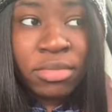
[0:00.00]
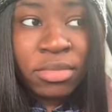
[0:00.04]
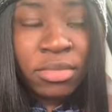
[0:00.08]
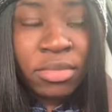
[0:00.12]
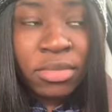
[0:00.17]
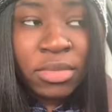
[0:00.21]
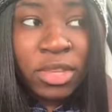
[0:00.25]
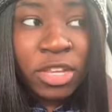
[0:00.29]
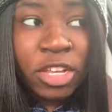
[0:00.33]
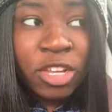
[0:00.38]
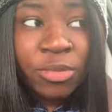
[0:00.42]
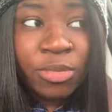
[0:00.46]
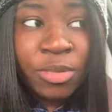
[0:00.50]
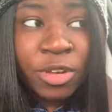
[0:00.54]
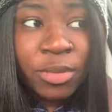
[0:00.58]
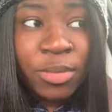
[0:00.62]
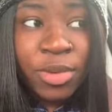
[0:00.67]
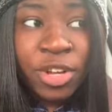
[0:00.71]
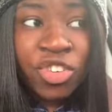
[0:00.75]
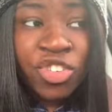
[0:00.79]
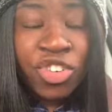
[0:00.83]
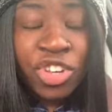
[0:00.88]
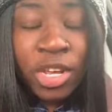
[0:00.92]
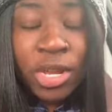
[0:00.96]
that's pretty
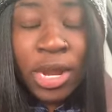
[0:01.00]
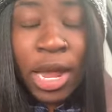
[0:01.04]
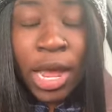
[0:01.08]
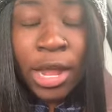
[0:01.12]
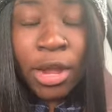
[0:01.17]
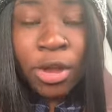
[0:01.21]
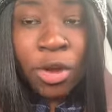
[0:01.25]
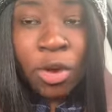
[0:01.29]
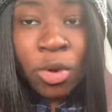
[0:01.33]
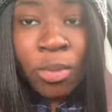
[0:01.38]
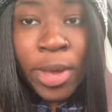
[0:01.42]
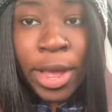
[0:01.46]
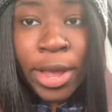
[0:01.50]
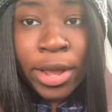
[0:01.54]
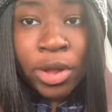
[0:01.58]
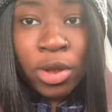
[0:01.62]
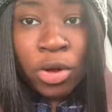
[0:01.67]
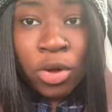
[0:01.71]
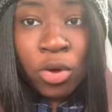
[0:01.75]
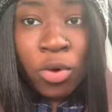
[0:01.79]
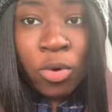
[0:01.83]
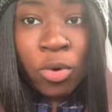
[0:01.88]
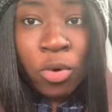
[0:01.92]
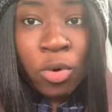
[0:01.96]
much it. I go back
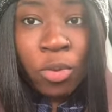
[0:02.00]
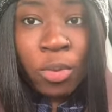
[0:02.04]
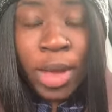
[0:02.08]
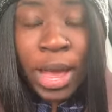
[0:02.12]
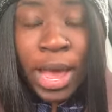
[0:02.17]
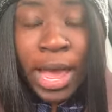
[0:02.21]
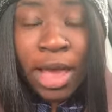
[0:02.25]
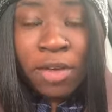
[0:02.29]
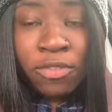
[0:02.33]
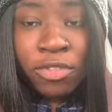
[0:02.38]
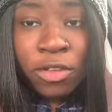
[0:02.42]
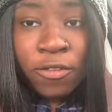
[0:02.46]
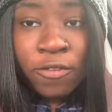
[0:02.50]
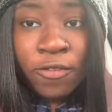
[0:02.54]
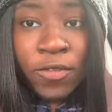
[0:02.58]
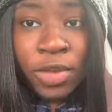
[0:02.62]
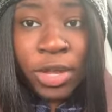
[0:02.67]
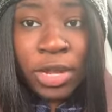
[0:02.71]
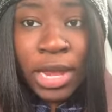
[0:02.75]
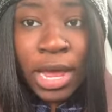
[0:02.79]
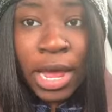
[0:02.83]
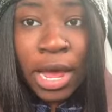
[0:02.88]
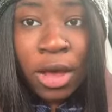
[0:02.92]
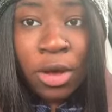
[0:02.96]
home. I have to
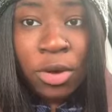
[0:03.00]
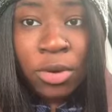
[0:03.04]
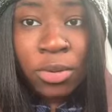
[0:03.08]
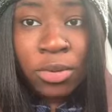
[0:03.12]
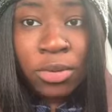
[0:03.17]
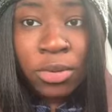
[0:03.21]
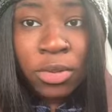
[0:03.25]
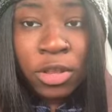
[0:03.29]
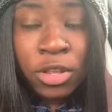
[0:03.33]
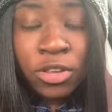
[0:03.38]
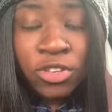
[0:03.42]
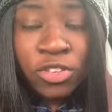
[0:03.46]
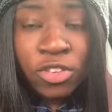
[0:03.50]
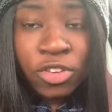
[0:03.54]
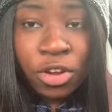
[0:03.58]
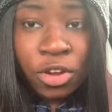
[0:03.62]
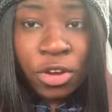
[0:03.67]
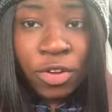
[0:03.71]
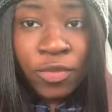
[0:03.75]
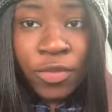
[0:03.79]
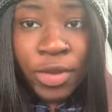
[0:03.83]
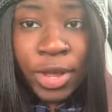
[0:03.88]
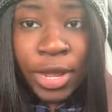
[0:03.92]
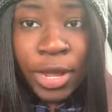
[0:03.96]
fill out the
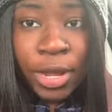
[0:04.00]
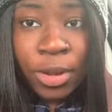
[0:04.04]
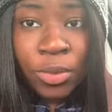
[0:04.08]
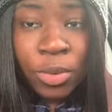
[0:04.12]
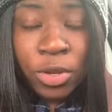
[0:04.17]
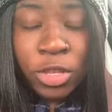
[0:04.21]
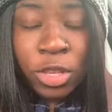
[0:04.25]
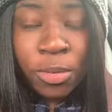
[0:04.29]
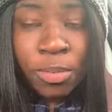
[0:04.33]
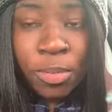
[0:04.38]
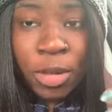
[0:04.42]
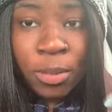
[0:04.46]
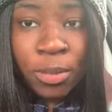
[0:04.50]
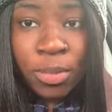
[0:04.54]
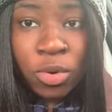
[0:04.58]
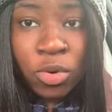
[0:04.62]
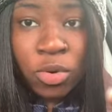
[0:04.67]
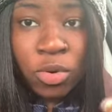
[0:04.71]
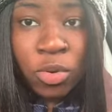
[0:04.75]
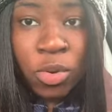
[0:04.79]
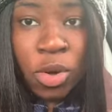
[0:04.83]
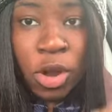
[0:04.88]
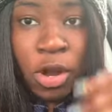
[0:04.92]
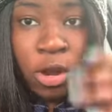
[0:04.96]
survey with the people
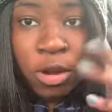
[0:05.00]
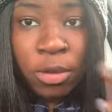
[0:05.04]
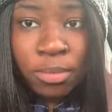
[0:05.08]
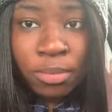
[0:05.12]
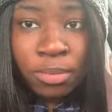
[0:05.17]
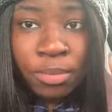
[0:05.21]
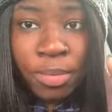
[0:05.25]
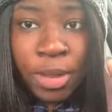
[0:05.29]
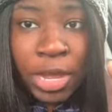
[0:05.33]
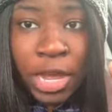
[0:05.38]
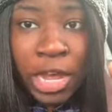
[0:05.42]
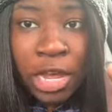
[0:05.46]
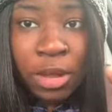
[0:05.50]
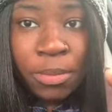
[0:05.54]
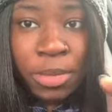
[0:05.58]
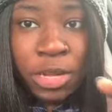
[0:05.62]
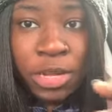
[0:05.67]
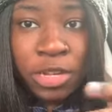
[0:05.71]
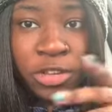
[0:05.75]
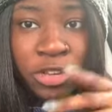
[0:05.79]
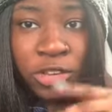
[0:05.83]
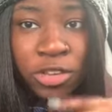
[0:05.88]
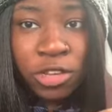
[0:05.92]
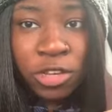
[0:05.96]
who are paying
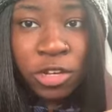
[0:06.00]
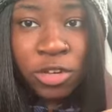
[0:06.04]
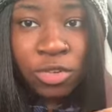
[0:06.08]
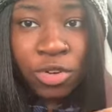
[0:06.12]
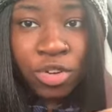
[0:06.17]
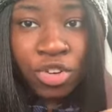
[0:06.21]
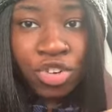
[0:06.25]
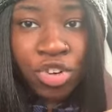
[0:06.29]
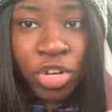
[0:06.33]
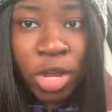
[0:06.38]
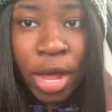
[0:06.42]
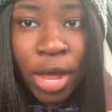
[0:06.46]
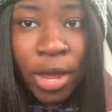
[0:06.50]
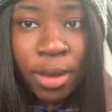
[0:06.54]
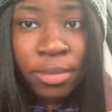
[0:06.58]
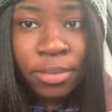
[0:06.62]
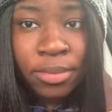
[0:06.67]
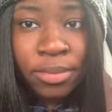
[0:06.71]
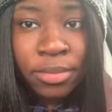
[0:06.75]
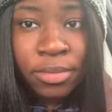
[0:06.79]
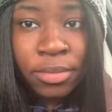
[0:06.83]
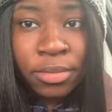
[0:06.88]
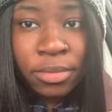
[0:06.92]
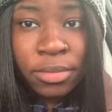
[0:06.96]
me to secret shop
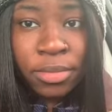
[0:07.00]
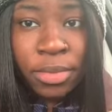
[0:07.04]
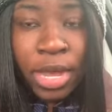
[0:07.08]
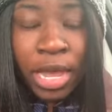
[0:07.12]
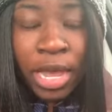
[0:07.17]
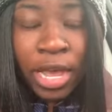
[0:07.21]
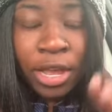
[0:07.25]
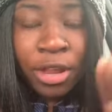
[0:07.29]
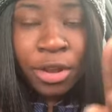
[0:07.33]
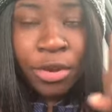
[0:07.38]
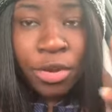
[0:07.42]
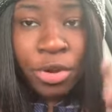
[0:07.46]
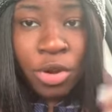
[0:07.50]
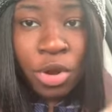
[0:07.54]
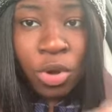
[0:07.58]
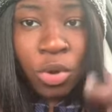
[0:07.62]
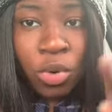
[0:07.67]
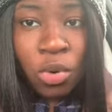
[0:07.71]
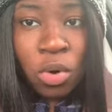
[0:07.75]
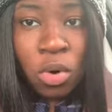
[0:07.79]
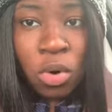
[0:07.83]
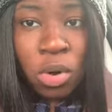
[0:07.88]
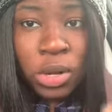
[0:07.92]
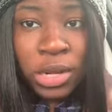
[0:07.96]
and
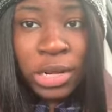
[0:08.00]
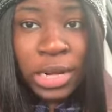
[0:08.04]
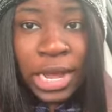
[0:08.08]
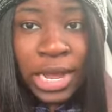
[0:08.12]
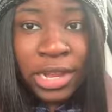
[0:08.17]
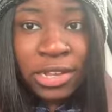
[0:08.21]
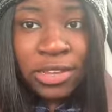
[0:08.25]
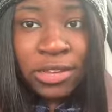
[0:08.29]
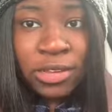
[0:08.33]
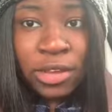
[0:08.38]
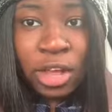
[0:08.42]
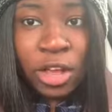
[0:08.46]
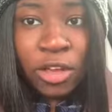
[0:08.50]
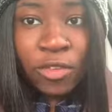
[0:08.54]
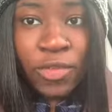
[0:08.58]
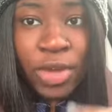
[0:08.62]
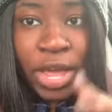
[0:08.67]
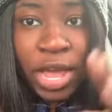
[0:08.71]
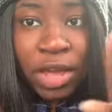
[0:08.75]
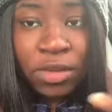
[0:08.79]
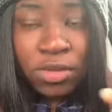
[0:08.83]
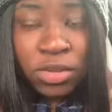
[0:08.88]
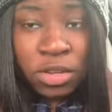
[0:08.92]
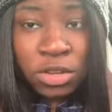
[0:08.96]
note all of that stuff. I
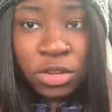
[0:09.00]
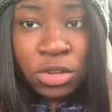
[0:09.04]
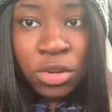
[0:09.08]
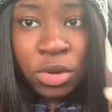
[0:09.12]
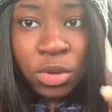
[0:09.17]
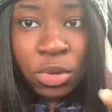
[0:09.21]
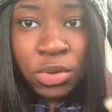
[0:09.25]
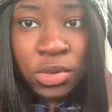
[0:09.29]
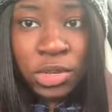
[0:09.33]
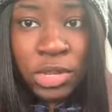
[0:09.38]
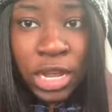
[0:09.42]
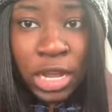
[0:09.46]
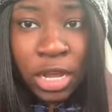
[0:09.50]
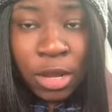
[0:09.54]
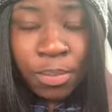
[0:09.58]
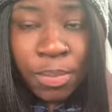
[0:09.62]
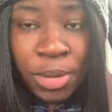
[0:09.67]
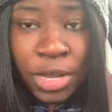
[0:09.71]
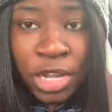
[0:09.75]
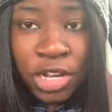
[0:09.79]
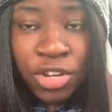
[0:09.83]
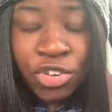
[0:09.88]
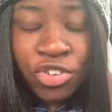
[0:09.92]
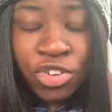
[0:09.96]
have to, you know, take
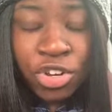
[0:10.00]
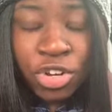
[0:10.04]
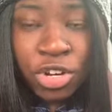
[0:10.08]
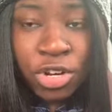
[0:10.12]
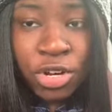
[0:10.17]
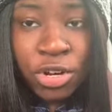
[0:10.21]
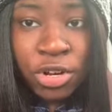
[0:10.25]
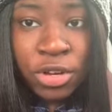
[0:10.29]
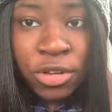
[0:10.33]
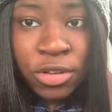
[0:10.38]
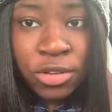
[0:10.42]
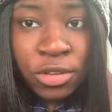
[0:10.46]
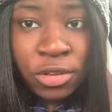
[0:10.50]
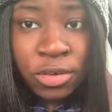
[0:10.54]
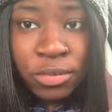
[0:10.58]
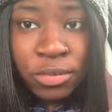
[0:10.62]
pictures,